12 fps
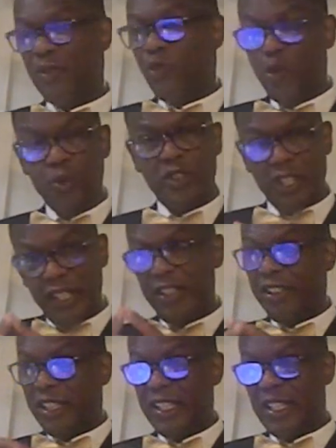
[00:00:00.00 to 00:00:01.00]
The roots will
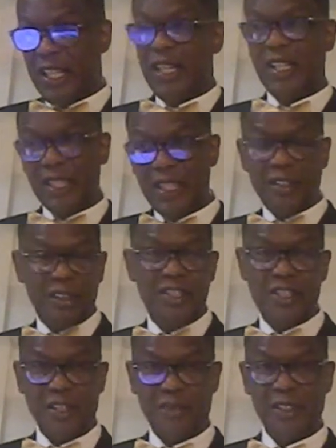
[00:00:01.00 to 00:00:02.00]
literally kill
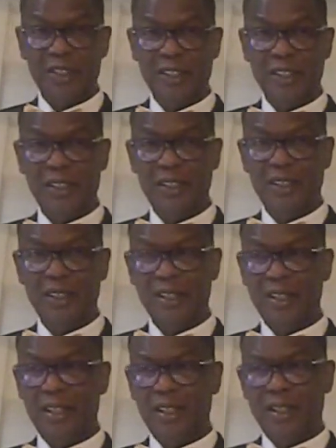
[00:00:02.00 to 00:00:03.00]
each other.
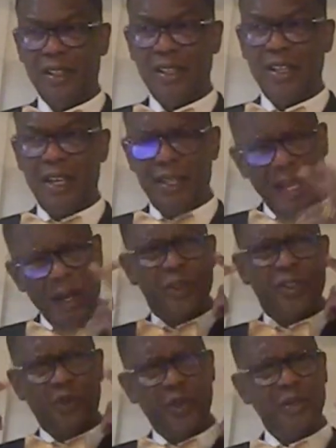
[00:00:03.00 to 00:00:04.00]
And that
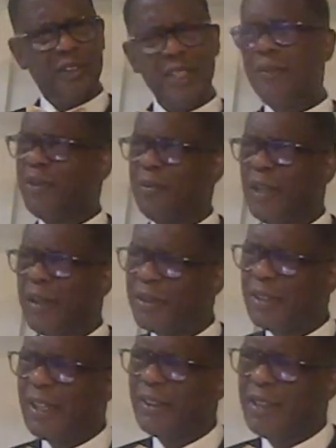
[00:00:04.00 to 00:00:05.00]
was real deep to me. I was
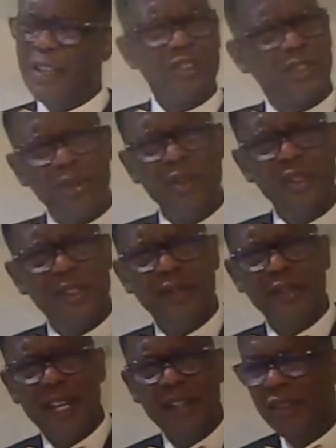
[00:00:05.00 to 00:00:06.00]
like, they'll choke each
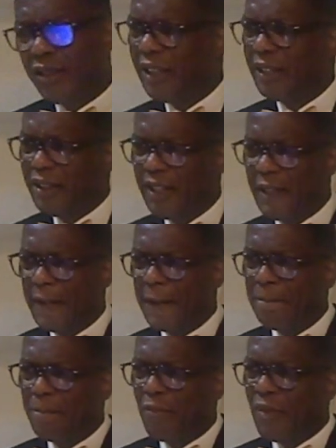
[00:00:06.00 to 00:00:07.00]
other out. He's like, yeah. You
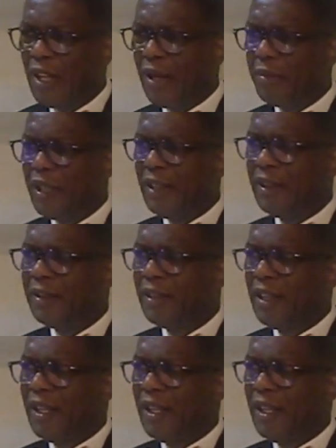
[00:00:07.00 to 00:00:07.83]
know what I mean?